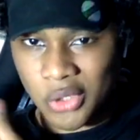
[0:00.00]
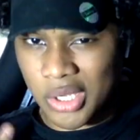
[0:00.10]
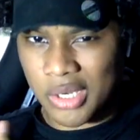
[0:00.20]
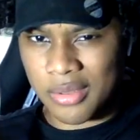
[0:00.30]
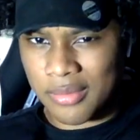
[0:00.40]

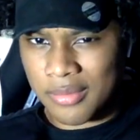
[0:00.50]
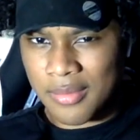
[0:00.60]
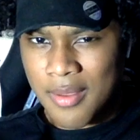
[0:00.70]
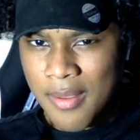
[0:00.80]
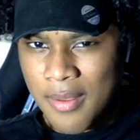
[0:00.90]
Get it?
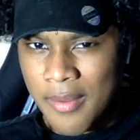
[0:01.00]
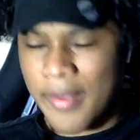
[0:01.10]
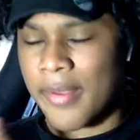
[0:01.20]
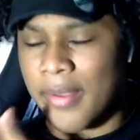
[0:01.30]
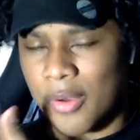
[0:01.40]

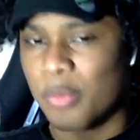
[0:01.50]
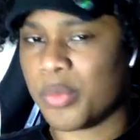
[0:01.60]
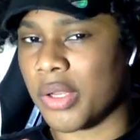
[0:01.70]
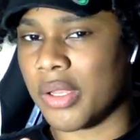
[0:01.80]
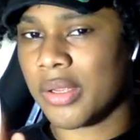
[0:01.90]
I hope
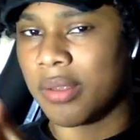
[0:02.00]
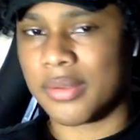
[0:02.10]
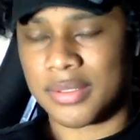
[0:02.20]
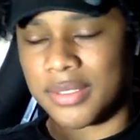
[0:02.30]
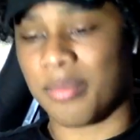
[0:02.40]
y'all get it,
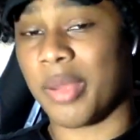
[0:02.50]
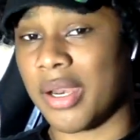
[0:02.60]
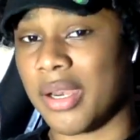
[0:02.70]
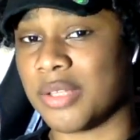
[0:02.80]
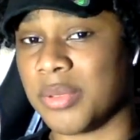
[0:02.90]
because I'm bad
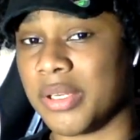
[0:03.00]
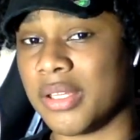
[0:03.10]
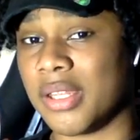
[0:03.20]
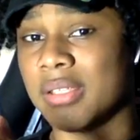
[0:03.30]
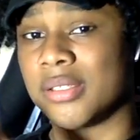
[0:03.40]
at explaining
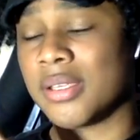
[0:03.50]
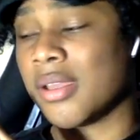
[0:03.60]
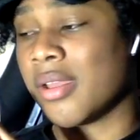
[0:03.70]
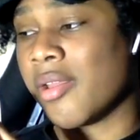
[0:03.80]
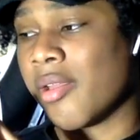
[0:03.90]
things.
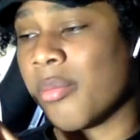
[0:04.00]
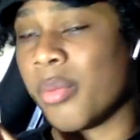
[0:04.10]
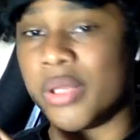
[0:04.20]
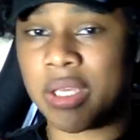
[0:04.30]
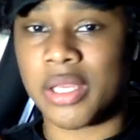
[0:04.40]

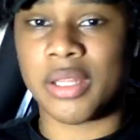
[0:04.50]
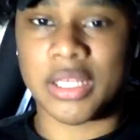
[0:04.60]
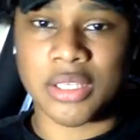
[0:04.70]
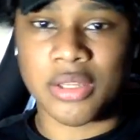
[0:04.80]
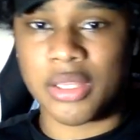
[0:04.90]
But yeah,
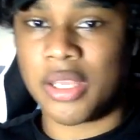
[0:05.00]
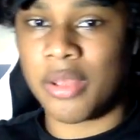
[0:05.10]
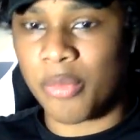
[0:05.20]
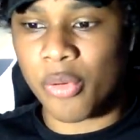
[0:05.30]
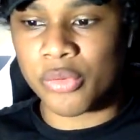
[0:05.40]
that's how the
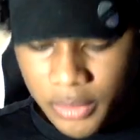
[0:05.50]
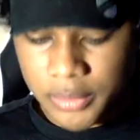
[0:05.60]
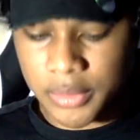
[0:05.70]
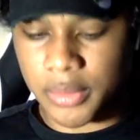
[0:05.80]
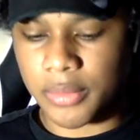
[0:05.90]
game goes.
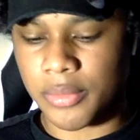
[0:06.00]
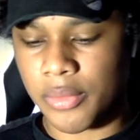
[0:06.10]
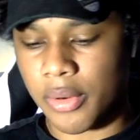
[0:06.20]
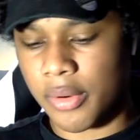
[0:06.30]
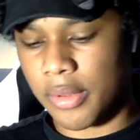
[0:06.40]
Yeah.
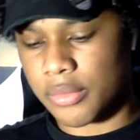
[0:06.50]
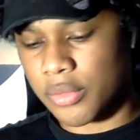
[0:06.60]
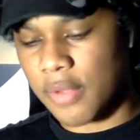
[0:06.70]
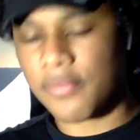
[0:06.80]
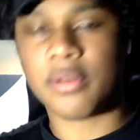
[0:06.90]
Alright, so
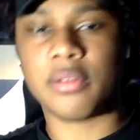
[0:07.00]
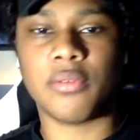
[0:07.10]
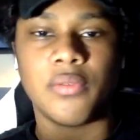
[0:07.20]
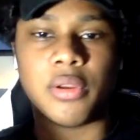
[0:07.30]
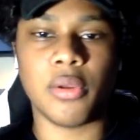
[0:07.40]
I found the
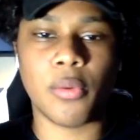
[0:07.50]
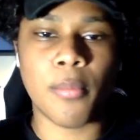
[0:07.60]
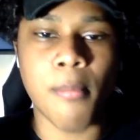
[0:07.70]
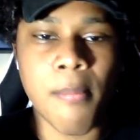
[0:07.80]
video.